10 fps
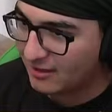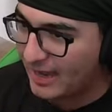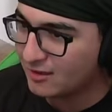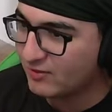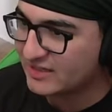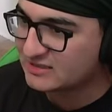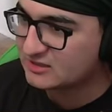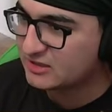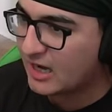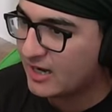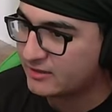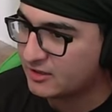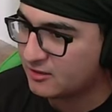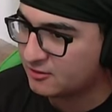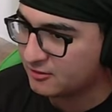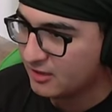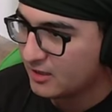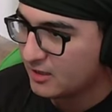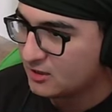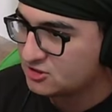alan wake is not here
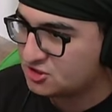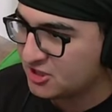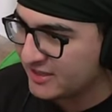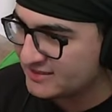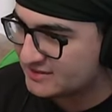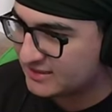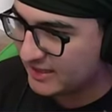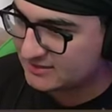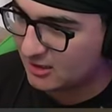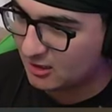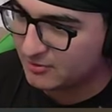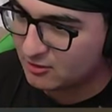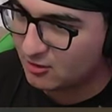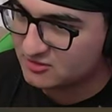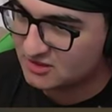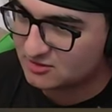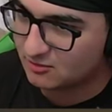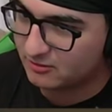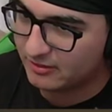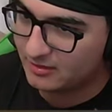jesus here i'm gonna close this
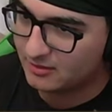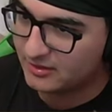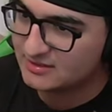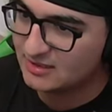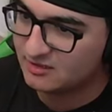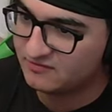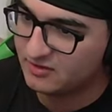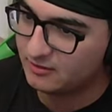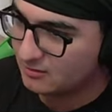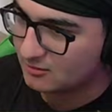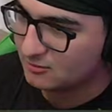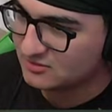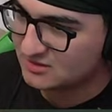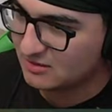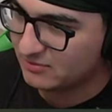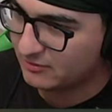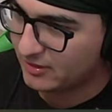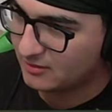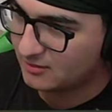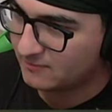door right look he's not even here you don't see me
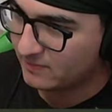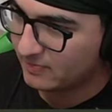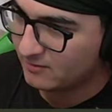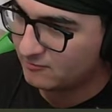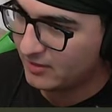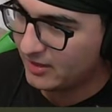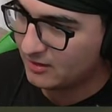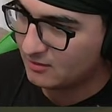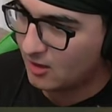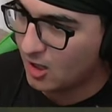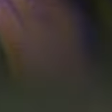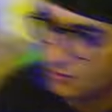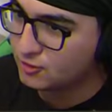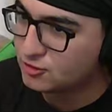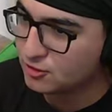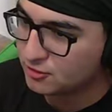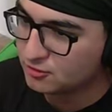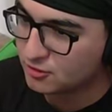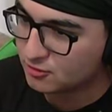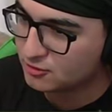right right oh no you do you
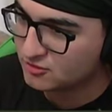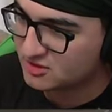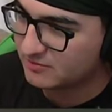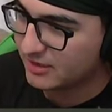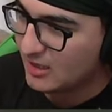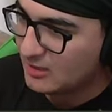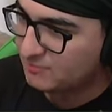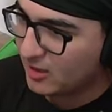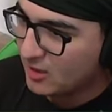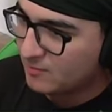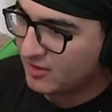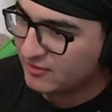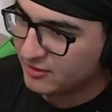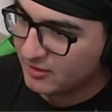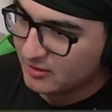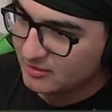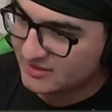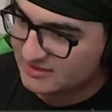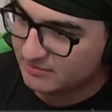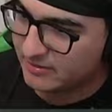do you do see me Br brother
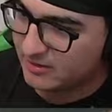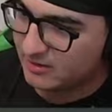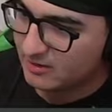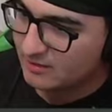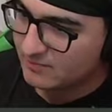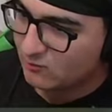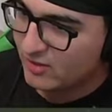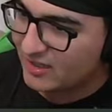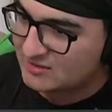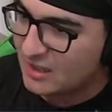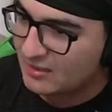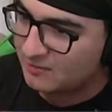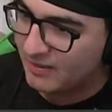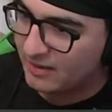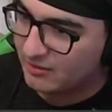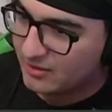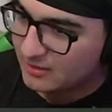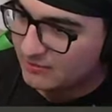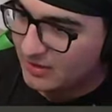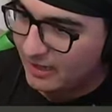listen buddy we gotta talk about
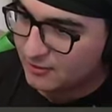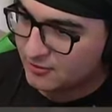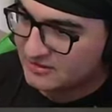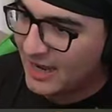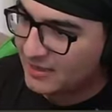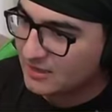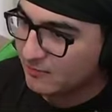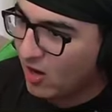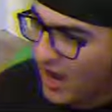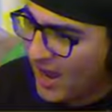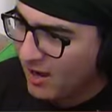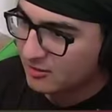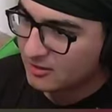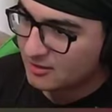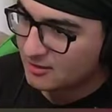how you're attacking wow